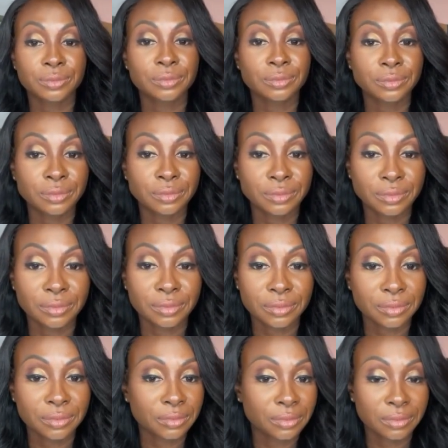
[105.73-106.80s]

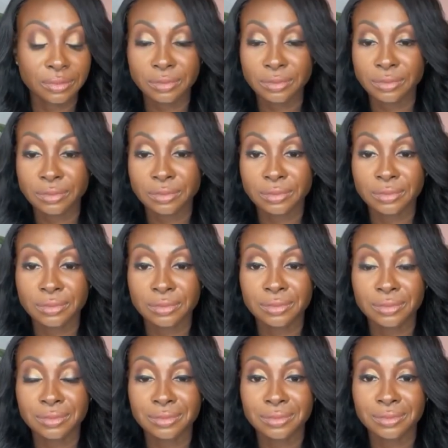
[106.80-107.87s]

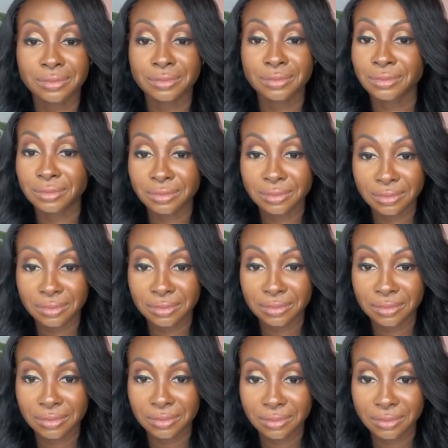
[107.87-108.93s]

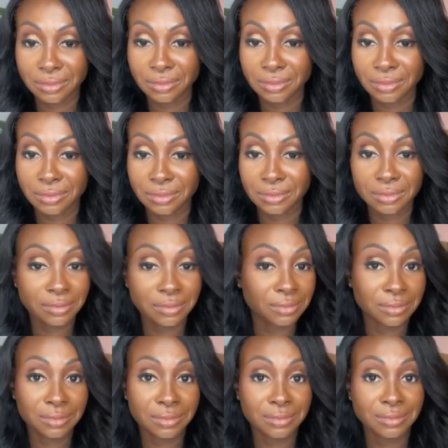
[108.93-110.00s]

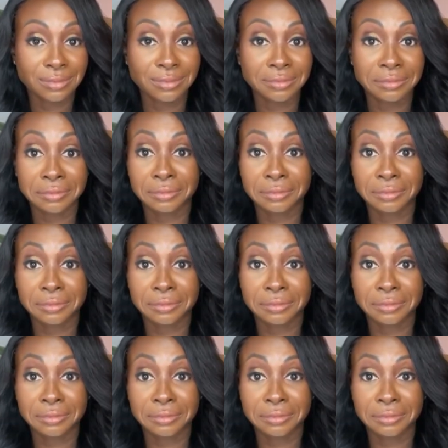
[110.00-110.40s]
(not speaking)